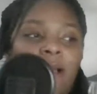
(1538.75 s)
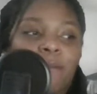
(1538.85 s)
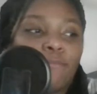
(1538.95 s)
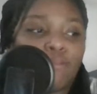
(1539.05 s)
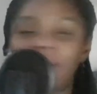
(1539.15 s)

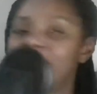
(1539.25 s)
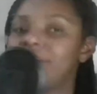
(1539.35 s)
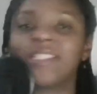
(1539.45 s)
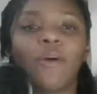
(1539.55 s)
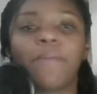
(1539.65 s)
bring me
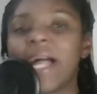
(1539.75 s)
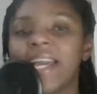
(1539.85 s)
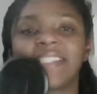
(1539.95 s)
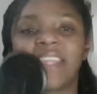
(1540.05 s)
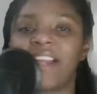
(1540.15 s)
to a place
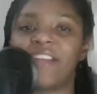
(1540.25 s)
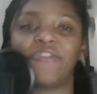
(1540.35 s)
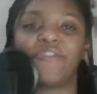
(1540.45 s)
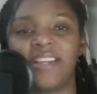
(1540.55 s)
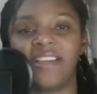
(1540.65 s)
that I could
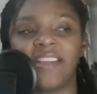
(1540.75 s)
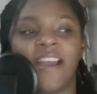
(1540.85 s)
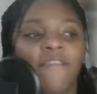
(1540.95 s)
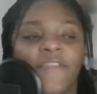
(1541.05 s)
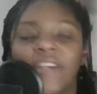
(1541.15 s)
read
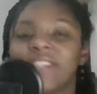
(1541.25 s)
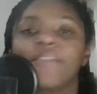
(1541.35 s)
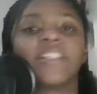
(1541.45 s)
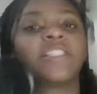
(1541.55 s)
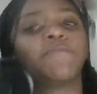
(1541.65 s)
that is gonna
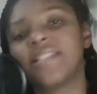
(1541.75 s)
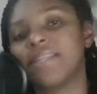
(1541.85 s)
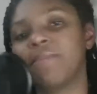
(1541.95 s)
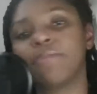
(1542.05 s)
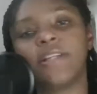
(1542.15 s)
speak to
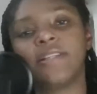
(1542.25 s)
me, please.